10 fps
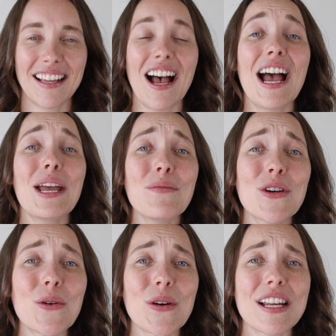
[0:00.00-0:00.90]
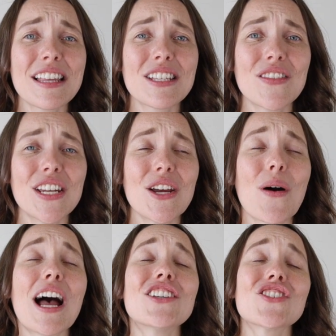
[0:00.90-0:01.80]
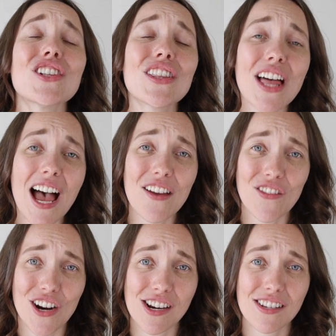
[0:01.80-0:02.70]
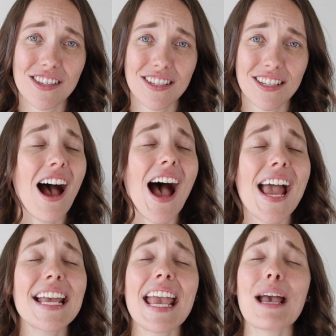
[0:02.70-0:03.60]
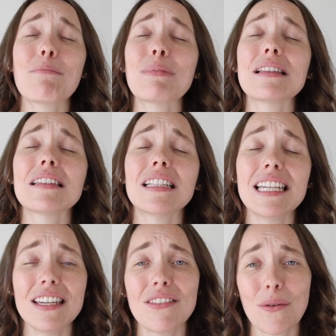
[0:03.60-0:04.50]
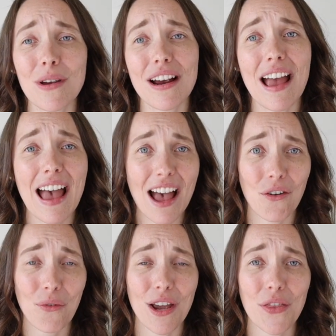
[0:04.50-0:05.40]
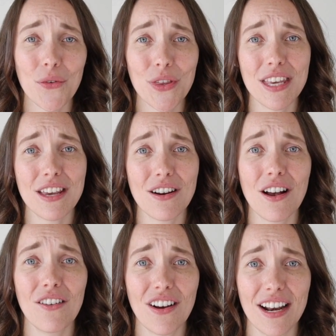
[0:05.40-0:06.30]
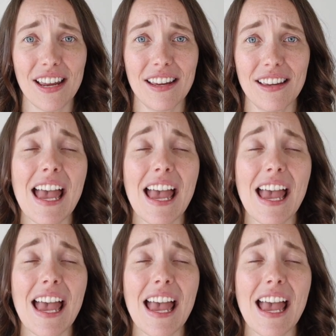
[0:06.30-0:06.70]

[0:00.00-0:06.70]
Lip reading: I am recording this video on July 1st. I can't believe that we are halfway through the year already.